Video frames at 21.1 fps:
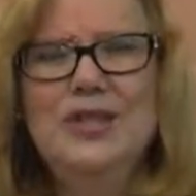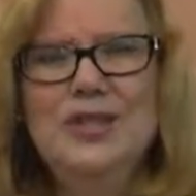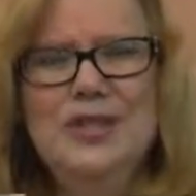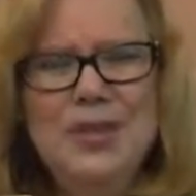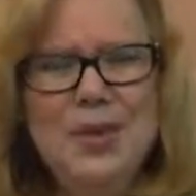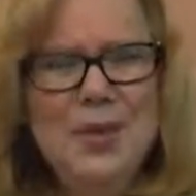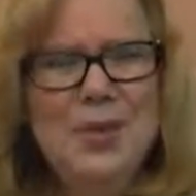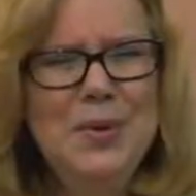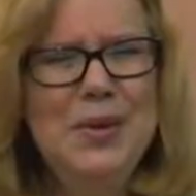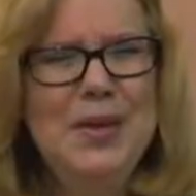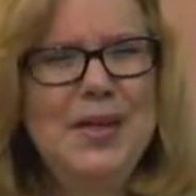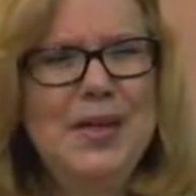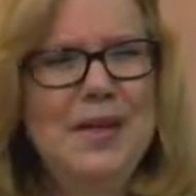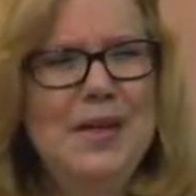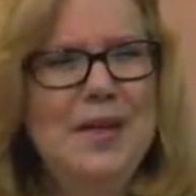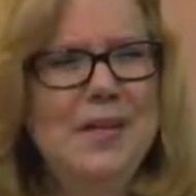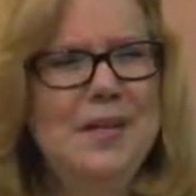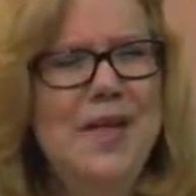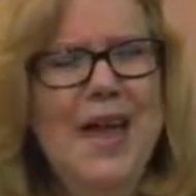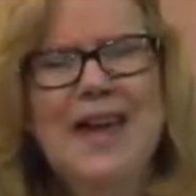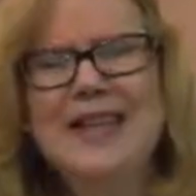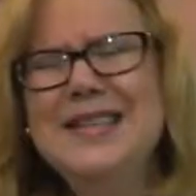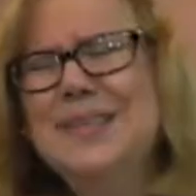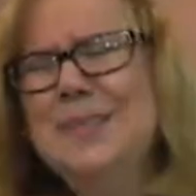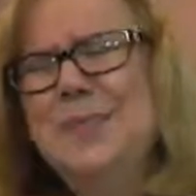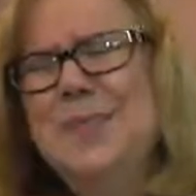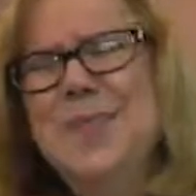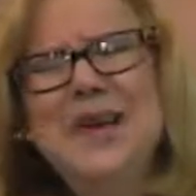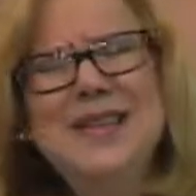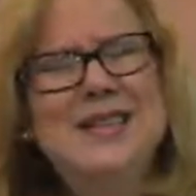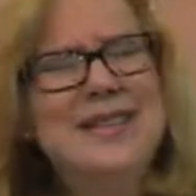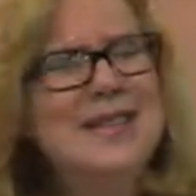don't give as
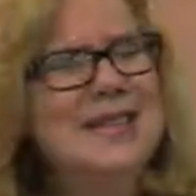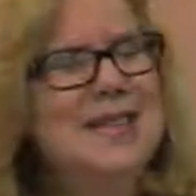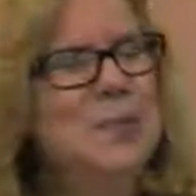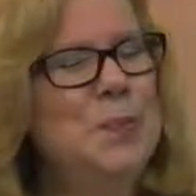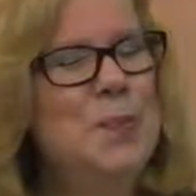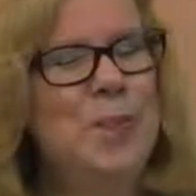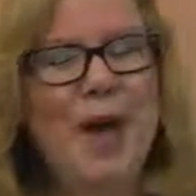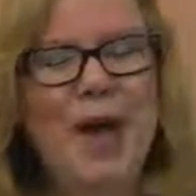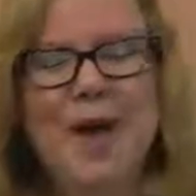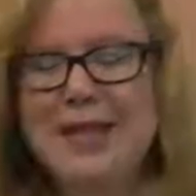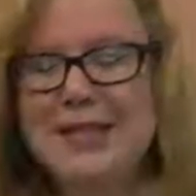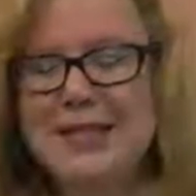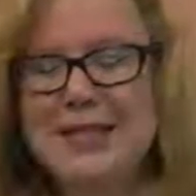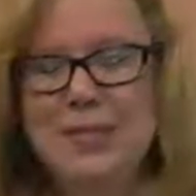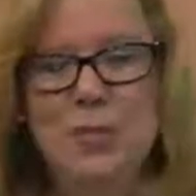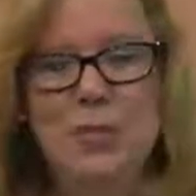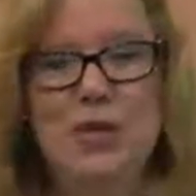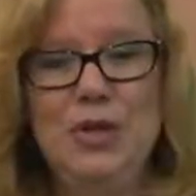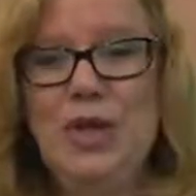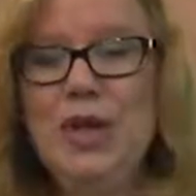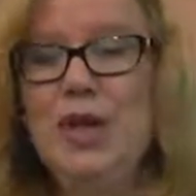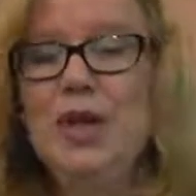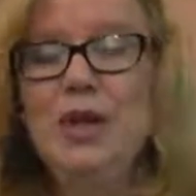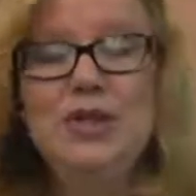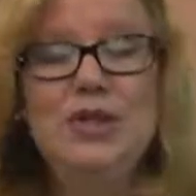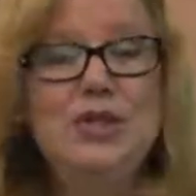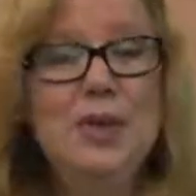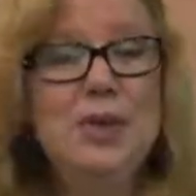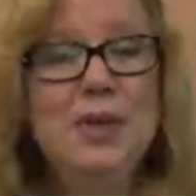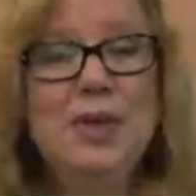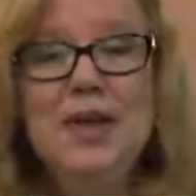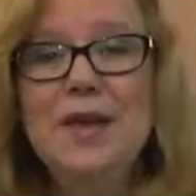much as possible.
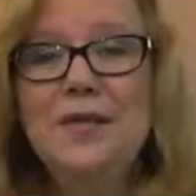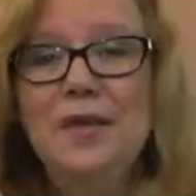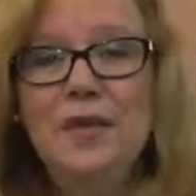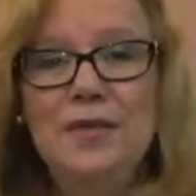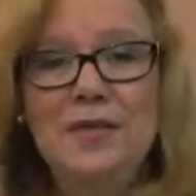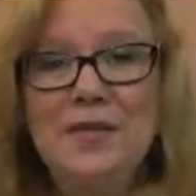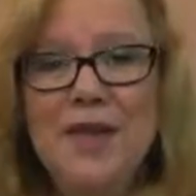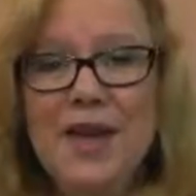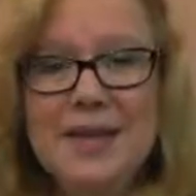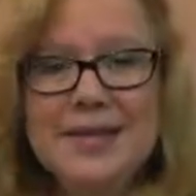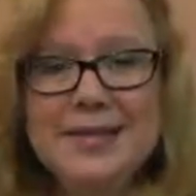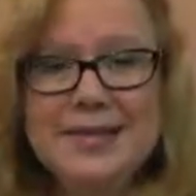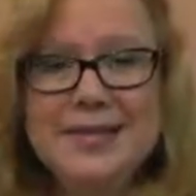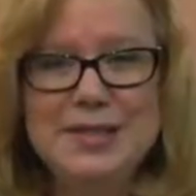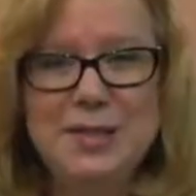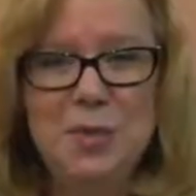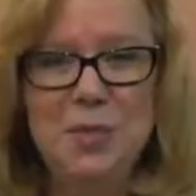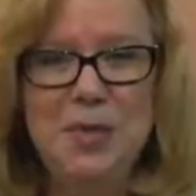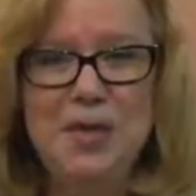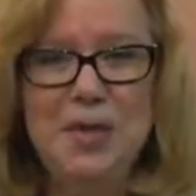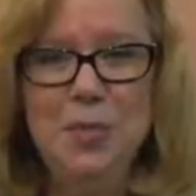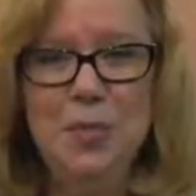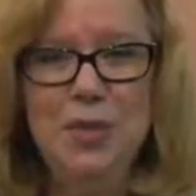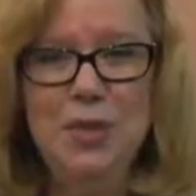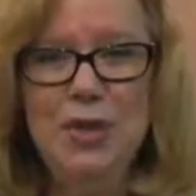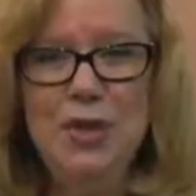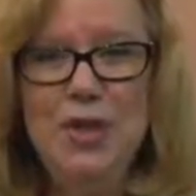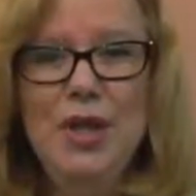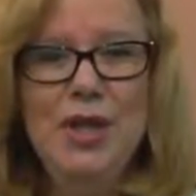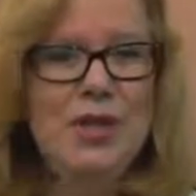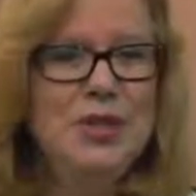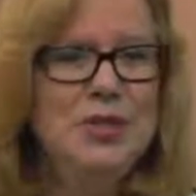Don't give offense to
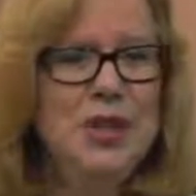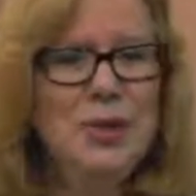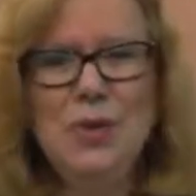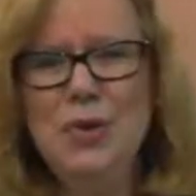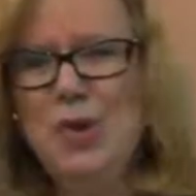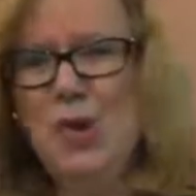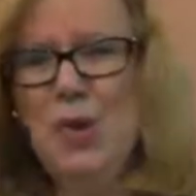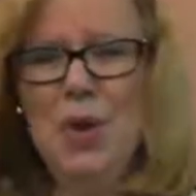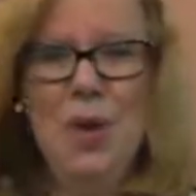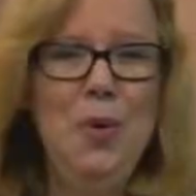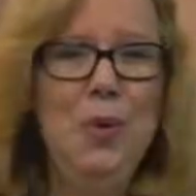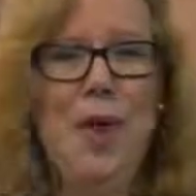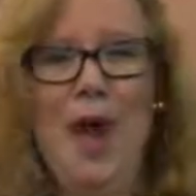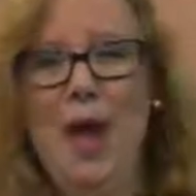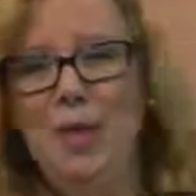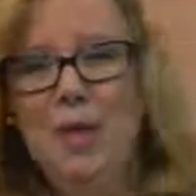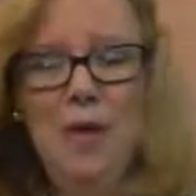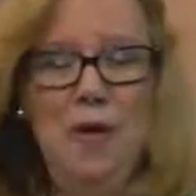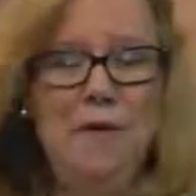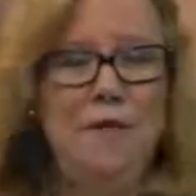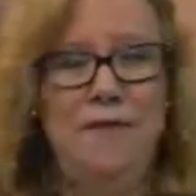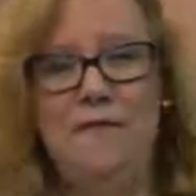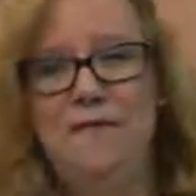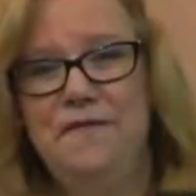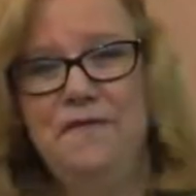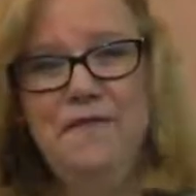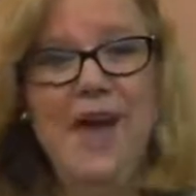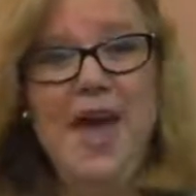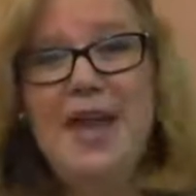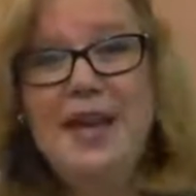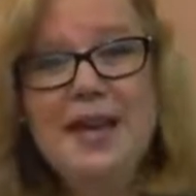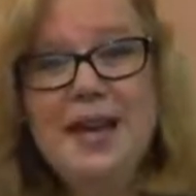people. Don't go around
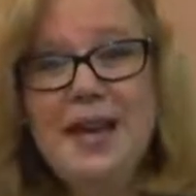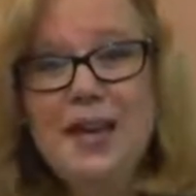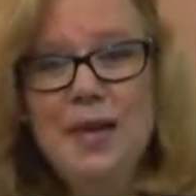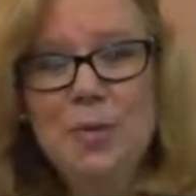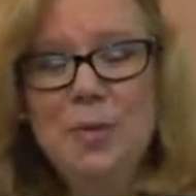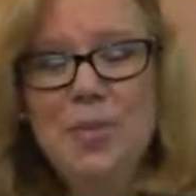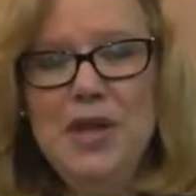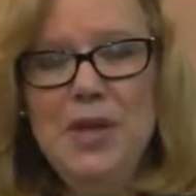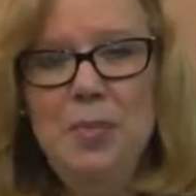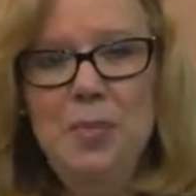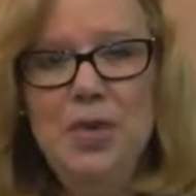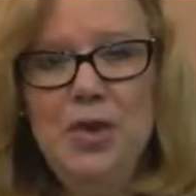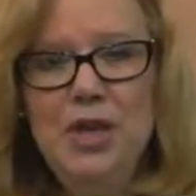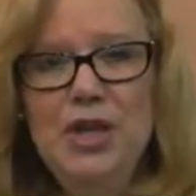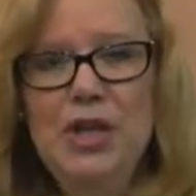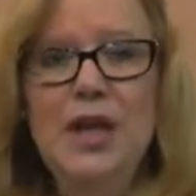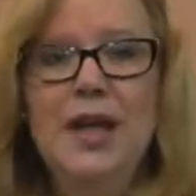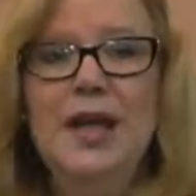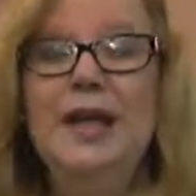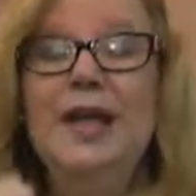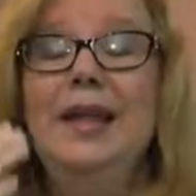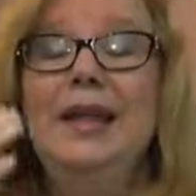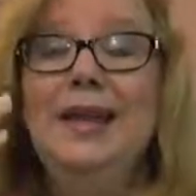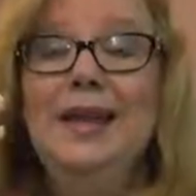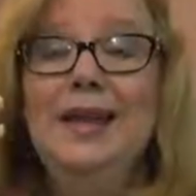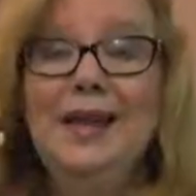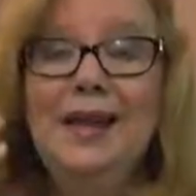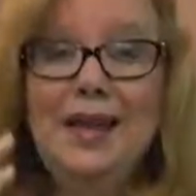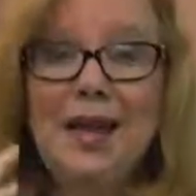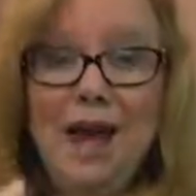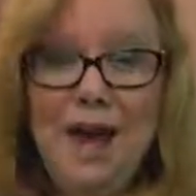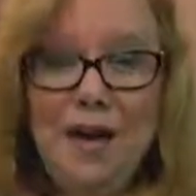offending people.
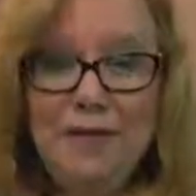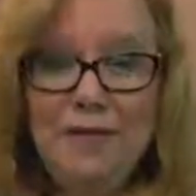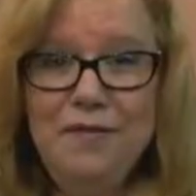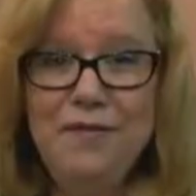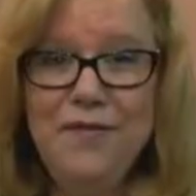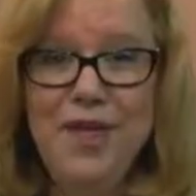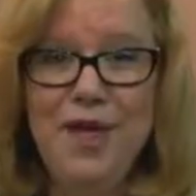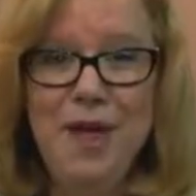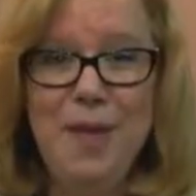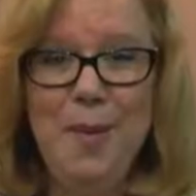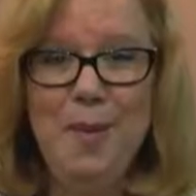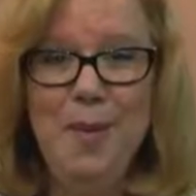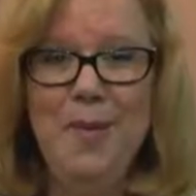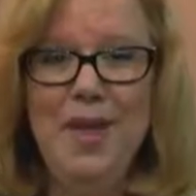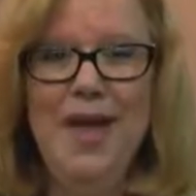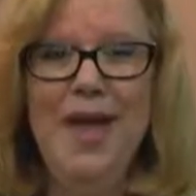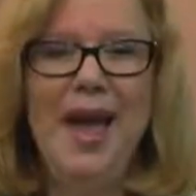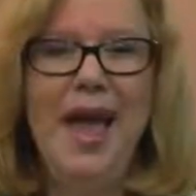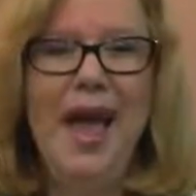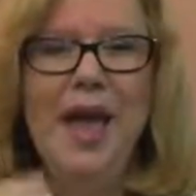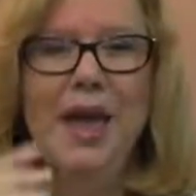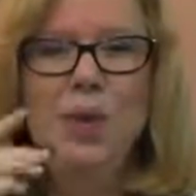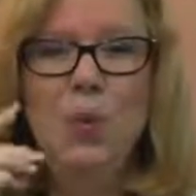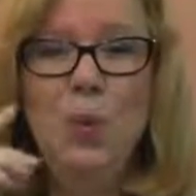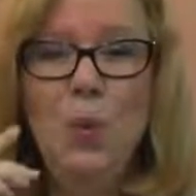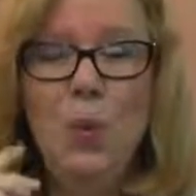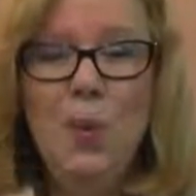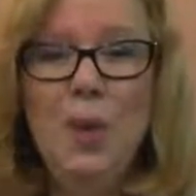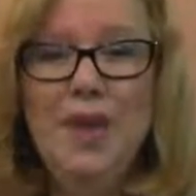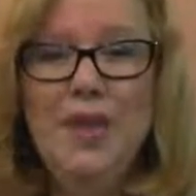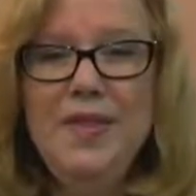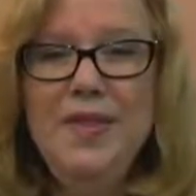Love them
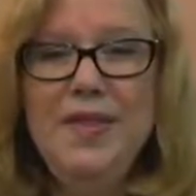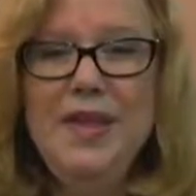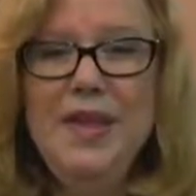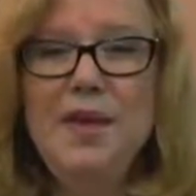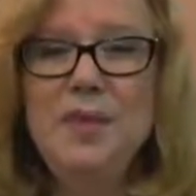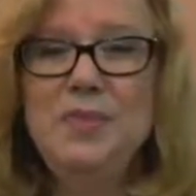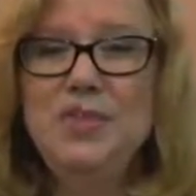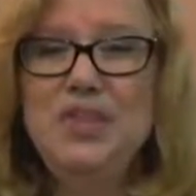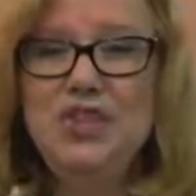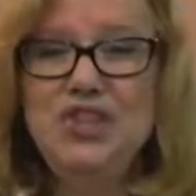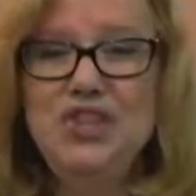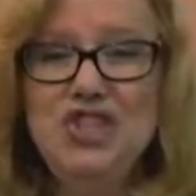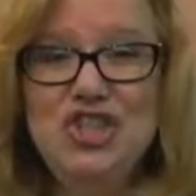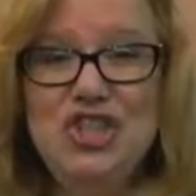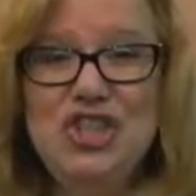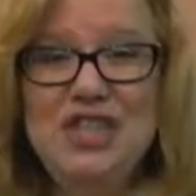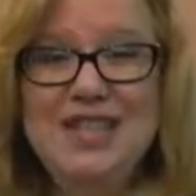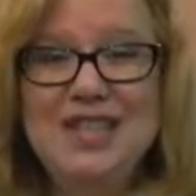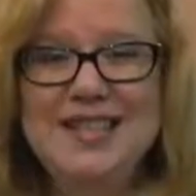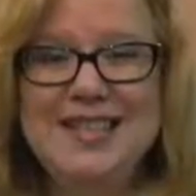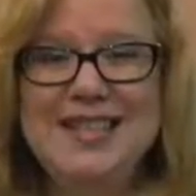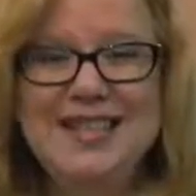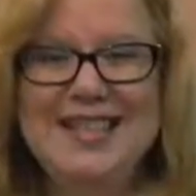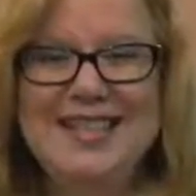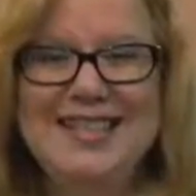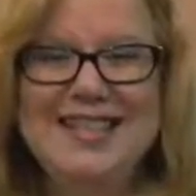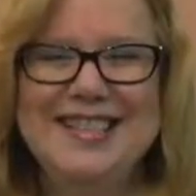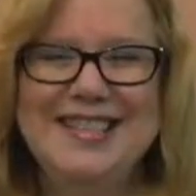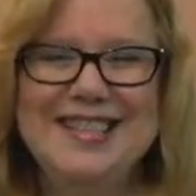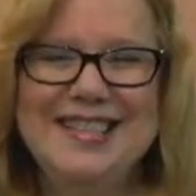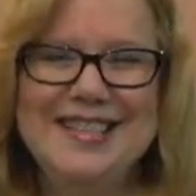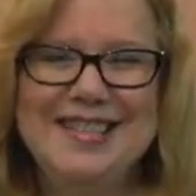and win them to
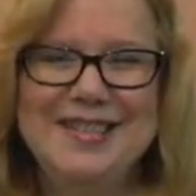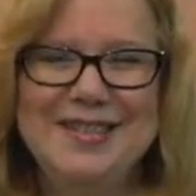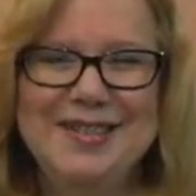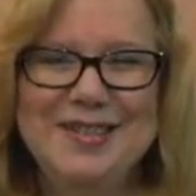Jesus.